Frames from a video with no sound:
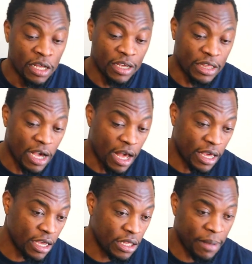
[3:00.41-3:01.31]
They're
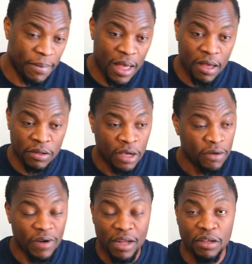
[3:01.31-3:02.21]
talking about
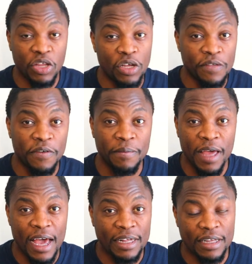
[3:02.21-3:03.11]
regulations
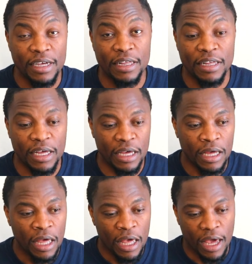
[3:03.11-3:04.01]
the SEC.